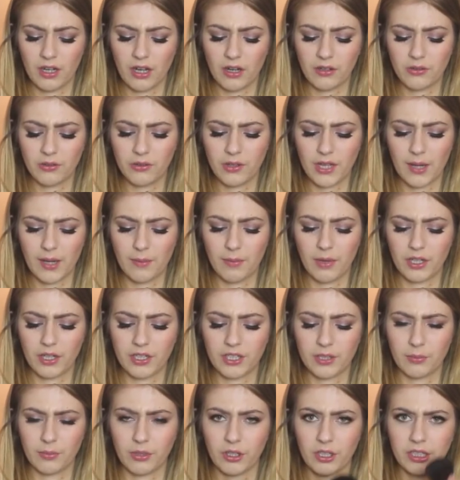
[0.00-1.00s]
I'd call that a
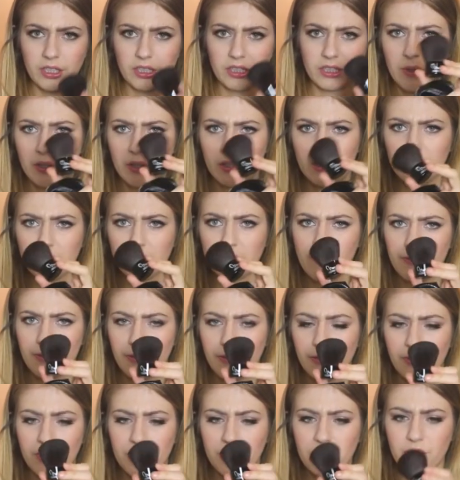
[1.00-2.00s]
blusher brush. Someone
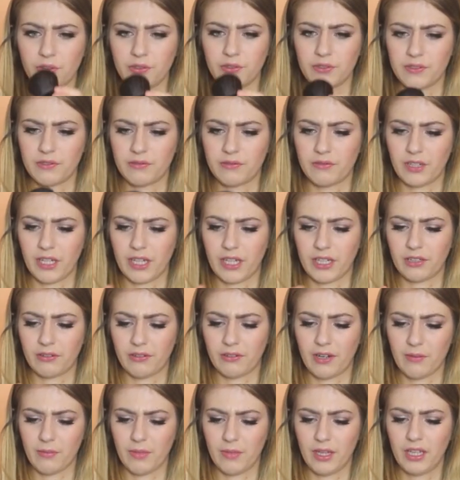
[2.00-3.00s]
feel free to like
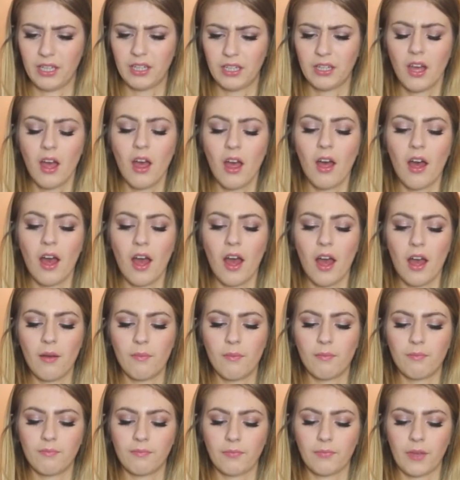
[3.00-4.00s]
correct me.
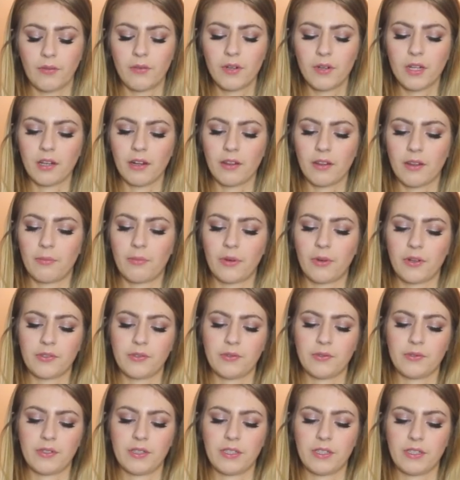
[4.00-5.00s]
I really like the
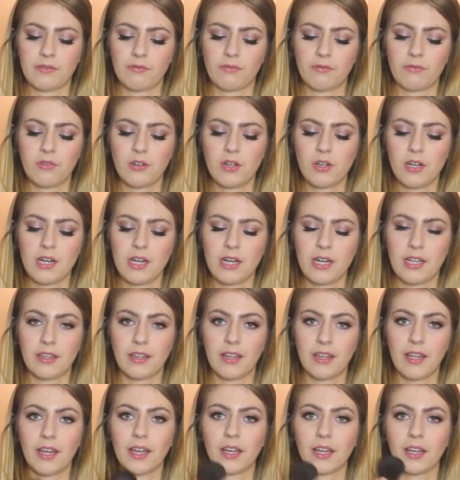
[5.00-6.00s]
Brussels in this, really
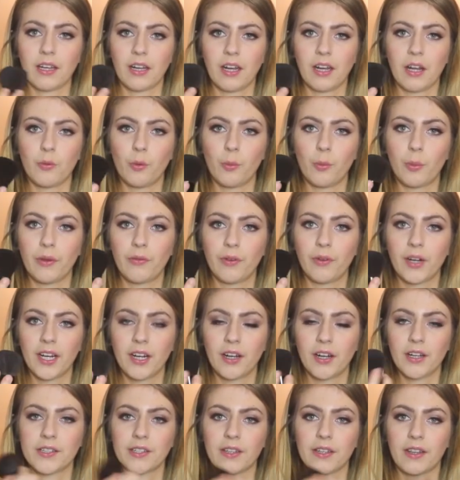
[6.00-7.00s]
thick. Like, will be really
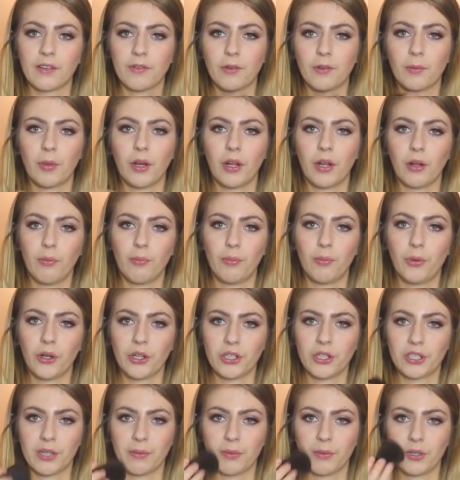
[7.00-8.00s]
nice, I think, putting on
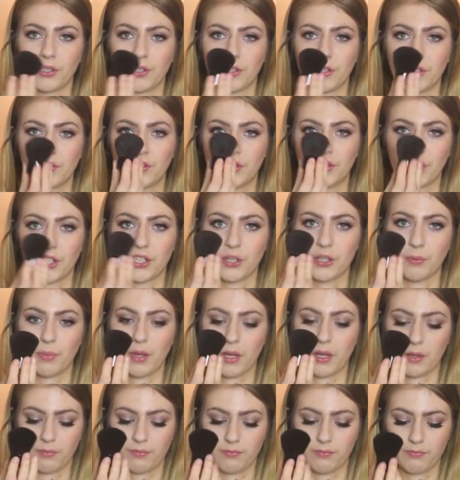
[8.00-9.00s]
body shimmer, because it's such a
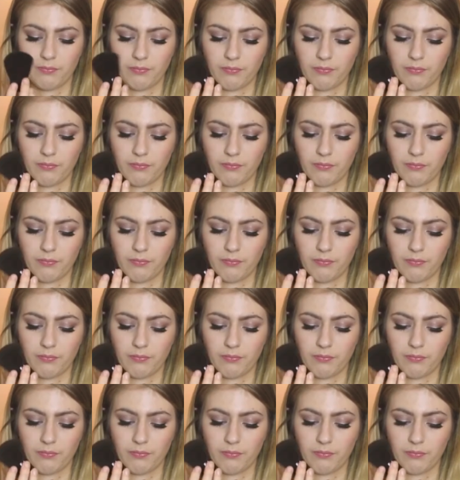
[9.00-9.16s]
big